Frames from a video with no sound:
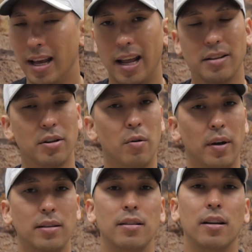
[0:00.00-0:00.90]
And as
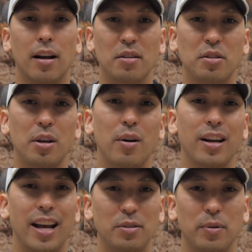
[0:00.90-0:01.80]
always, I'll see you on
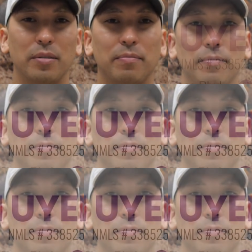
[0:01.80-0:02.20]
the next one.